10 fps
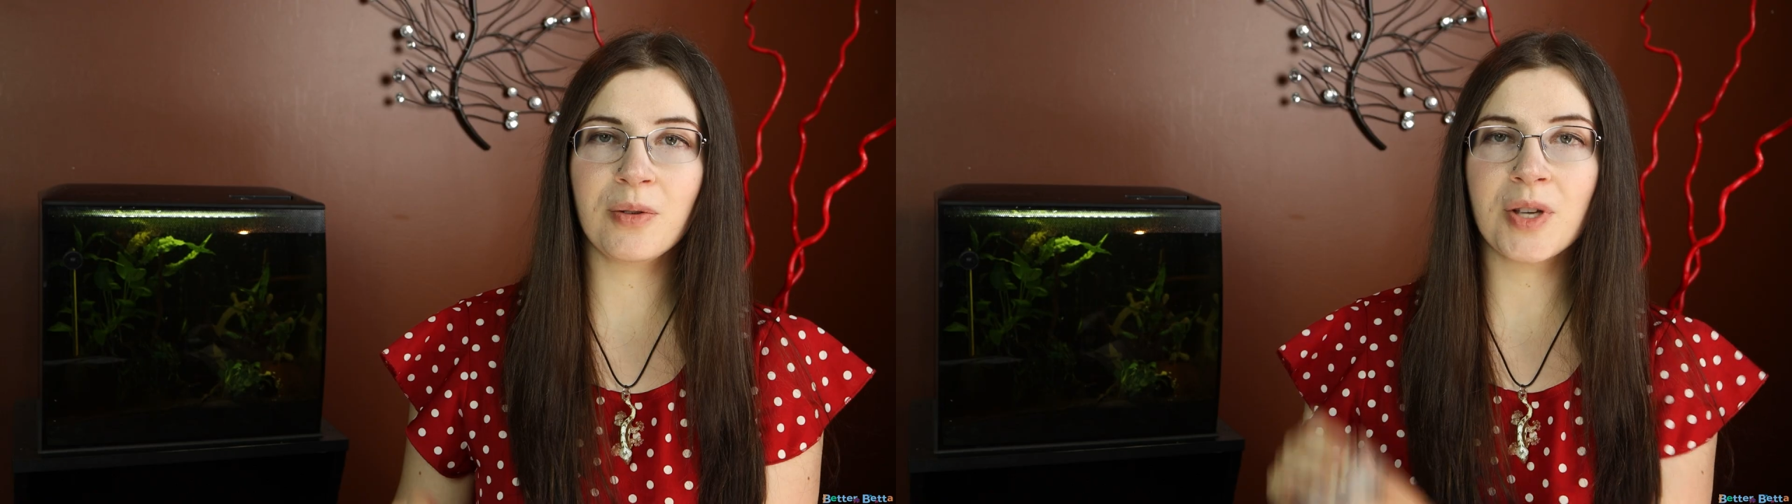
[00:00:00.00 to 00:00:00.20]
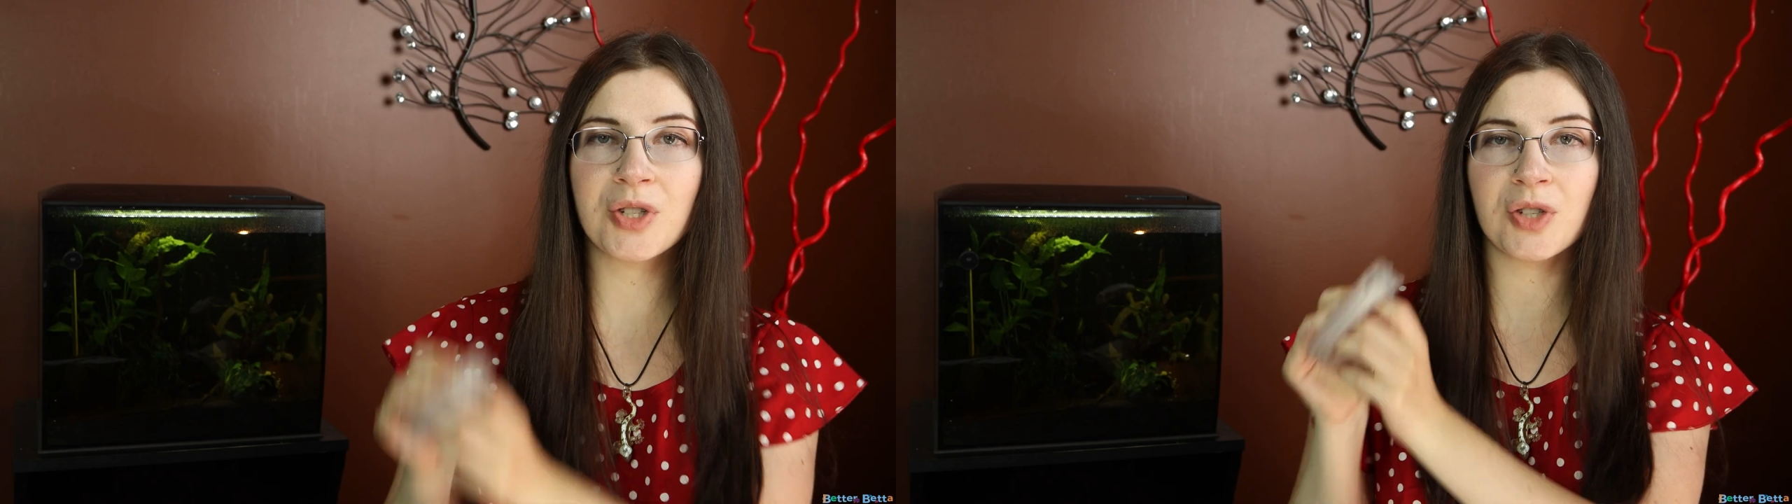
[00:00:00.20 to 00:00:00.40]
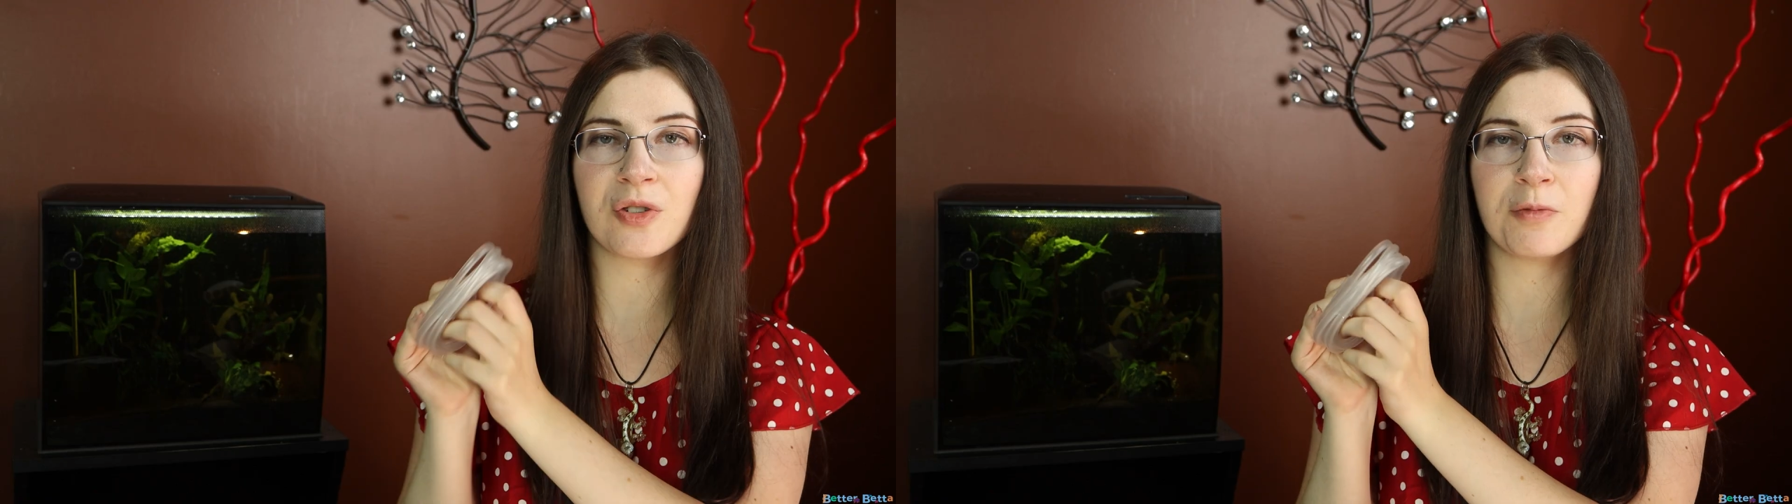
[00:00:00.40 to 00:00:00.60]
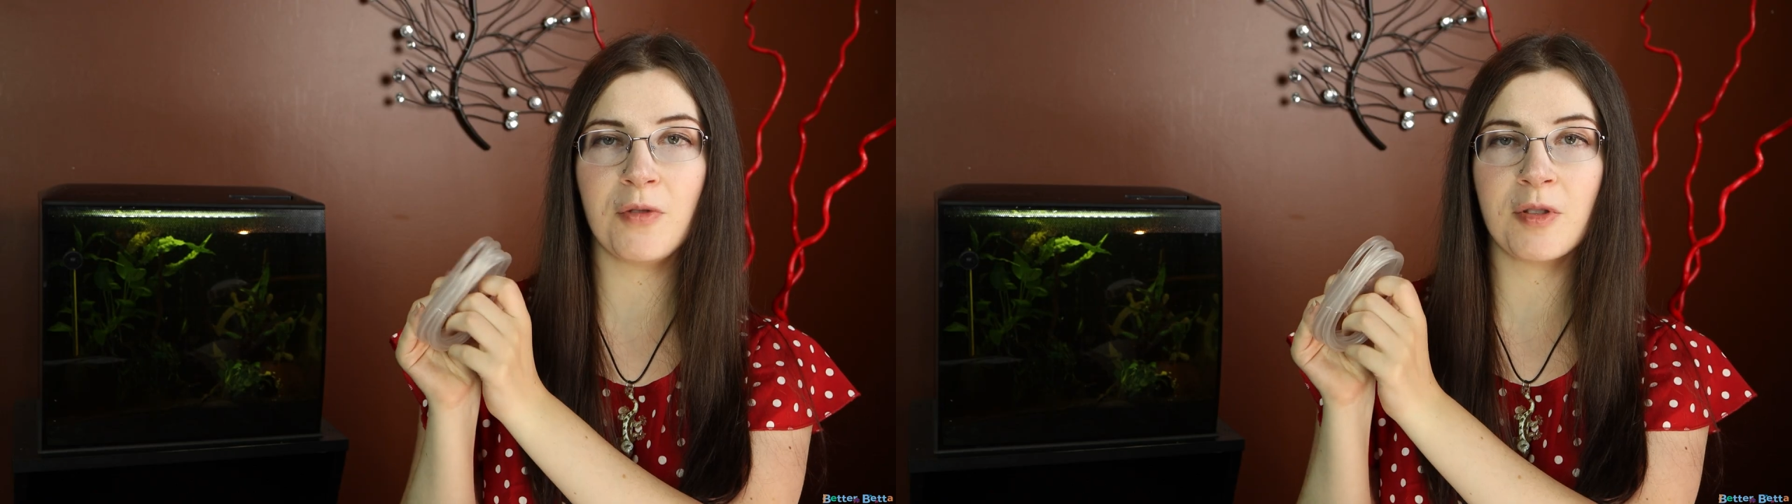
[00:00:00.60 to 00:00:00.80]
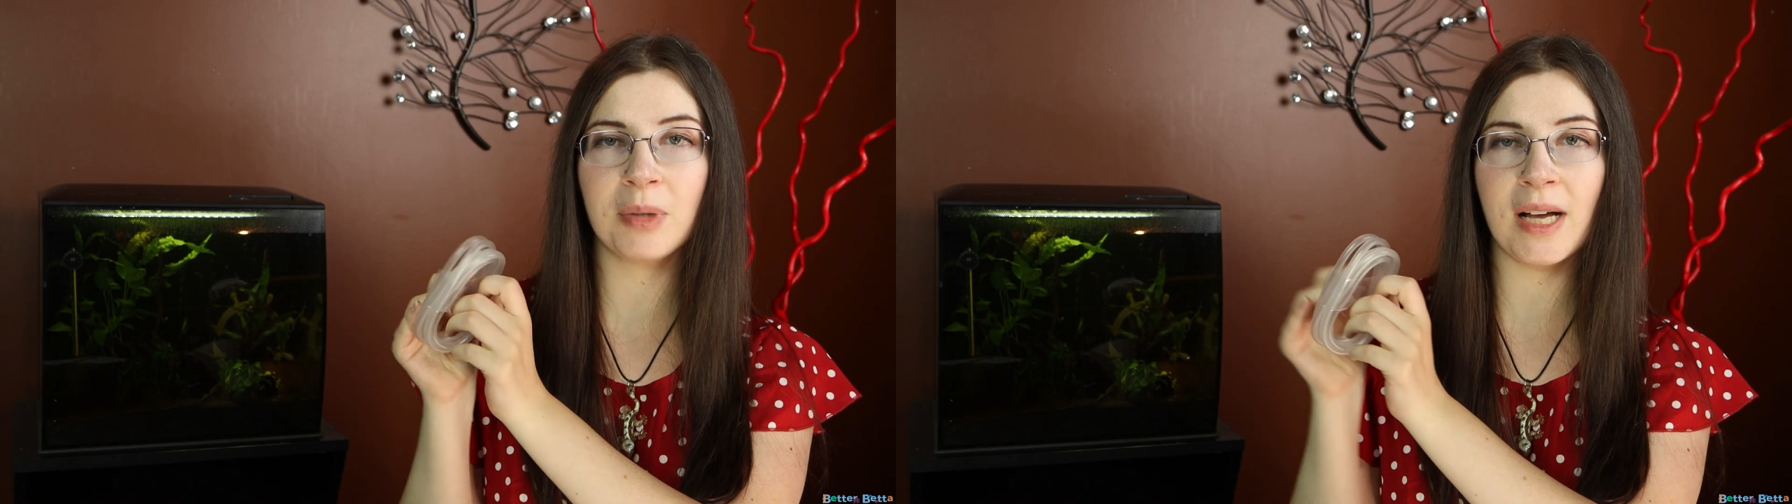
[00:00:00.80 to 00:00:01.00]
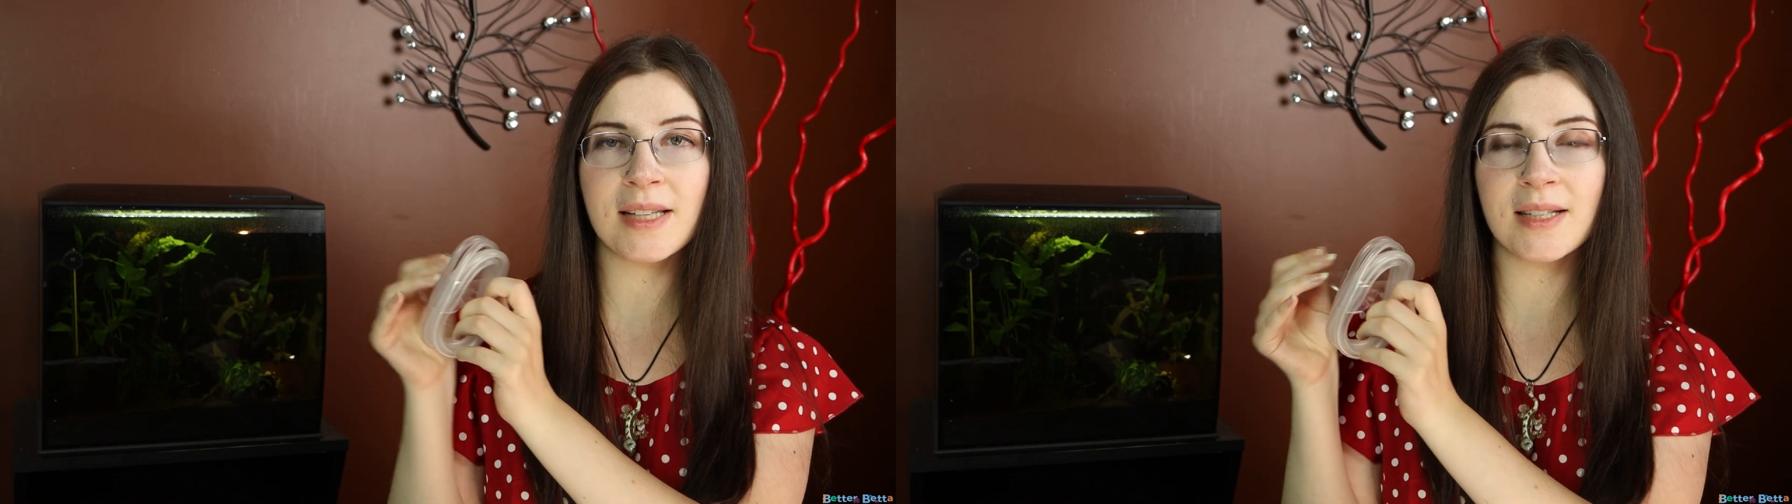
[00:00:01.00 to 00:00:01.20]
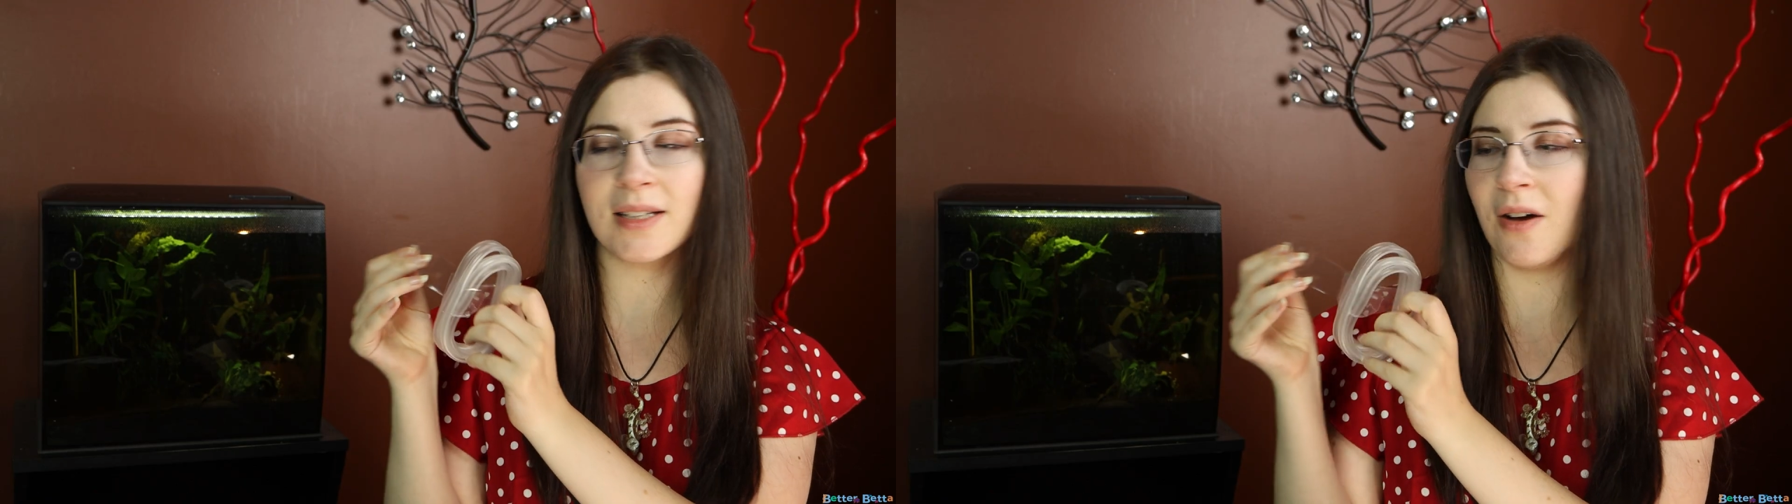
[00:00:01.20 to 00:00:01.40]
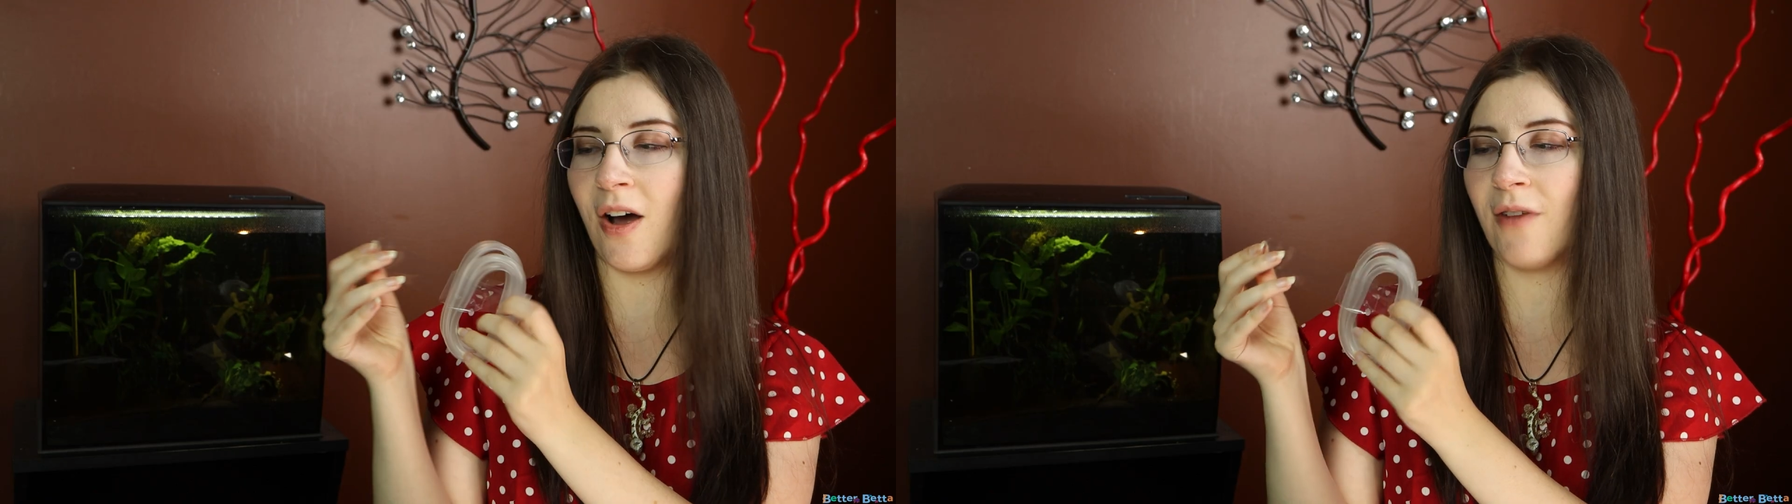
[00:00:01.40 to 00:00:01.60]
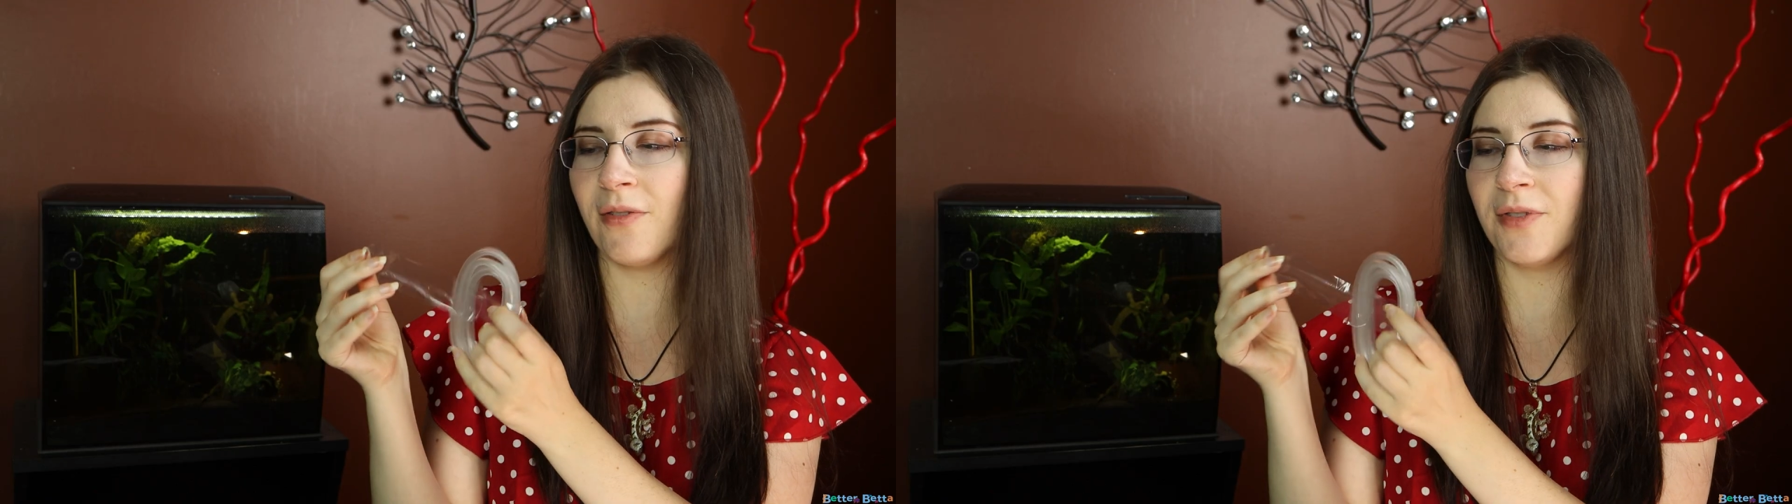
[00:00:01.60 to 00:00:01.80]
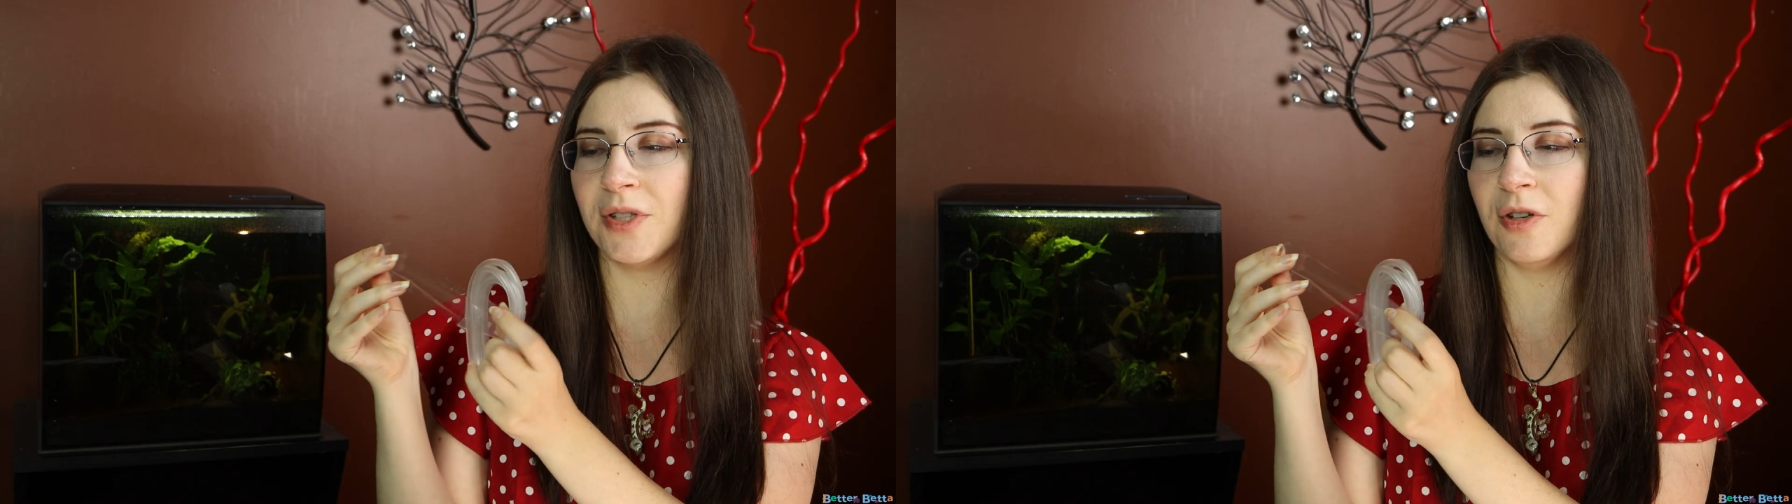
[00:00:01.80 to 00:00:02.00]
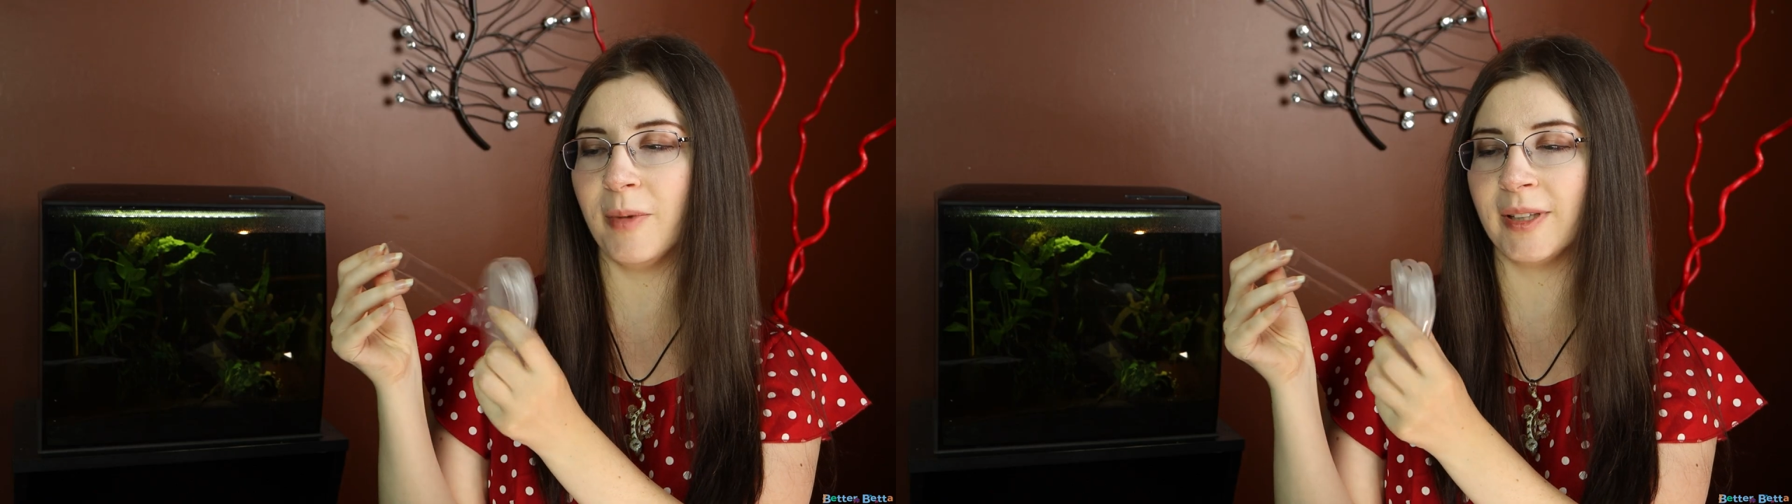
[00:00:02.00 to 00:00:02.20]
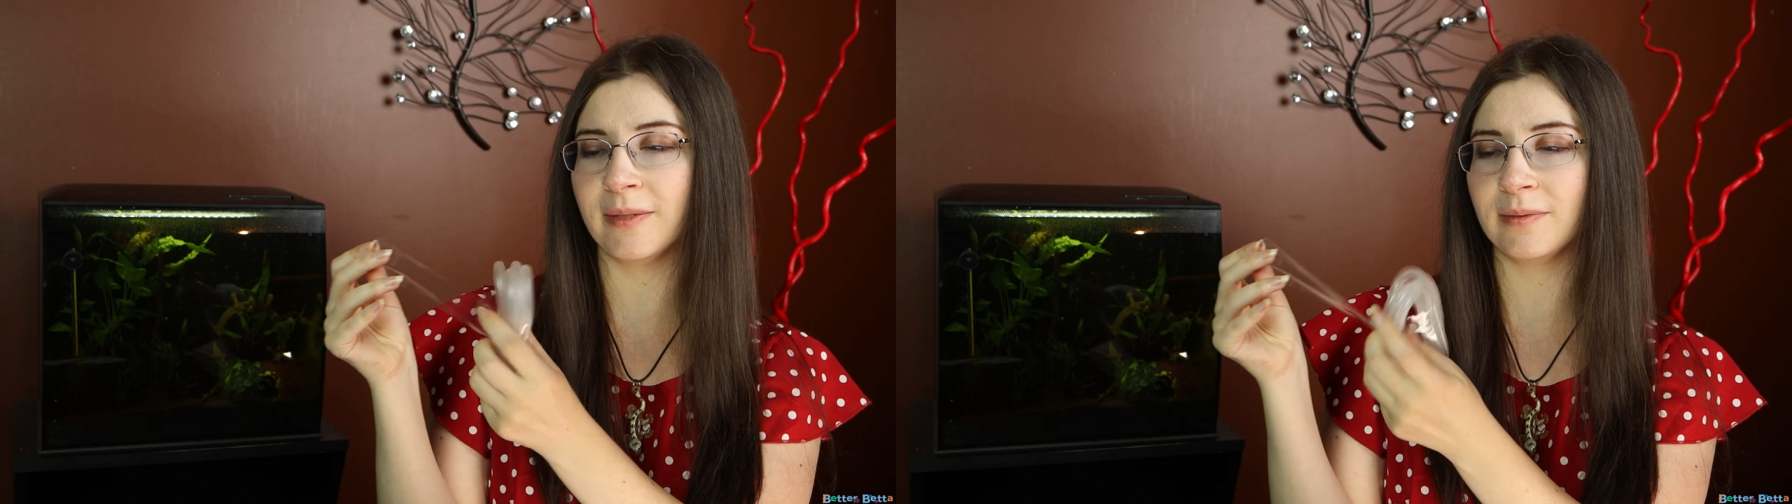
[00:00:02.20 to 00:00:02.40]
is just remove the plastic off of the tubing.